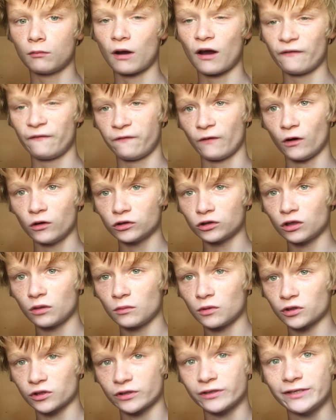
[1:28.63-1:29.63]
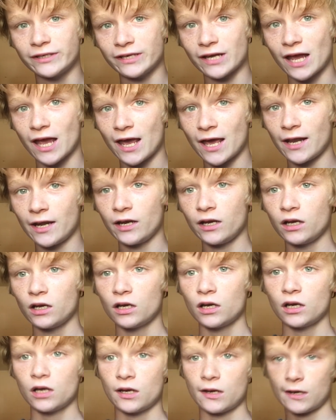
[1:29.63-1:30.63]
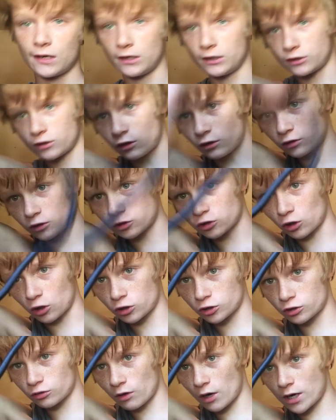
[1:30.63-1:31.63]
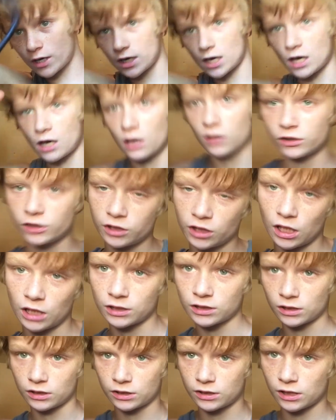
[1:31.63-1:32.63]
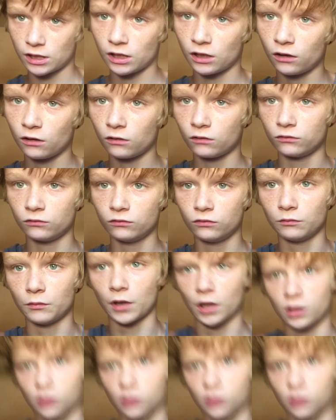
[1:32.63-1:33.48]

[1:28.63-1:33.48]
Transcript: my phone's almost dead. And it's on the charger right now, as you guys can tell. Oh my